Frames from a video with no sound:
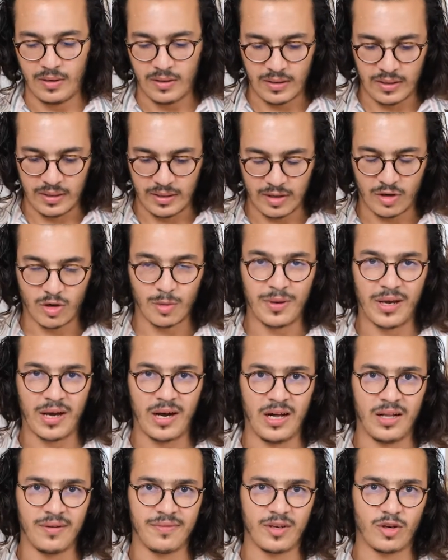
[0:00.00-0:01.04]
It could be
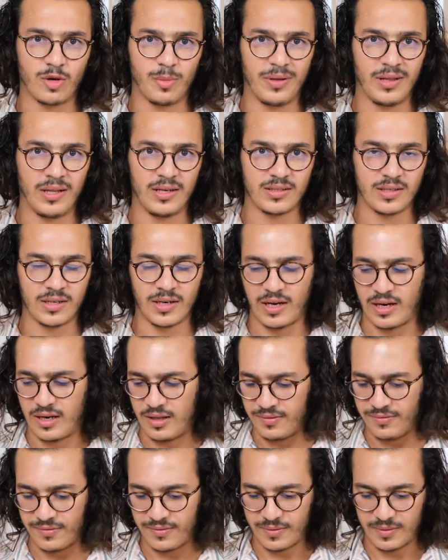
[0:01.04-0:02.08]
half, it could be less than half,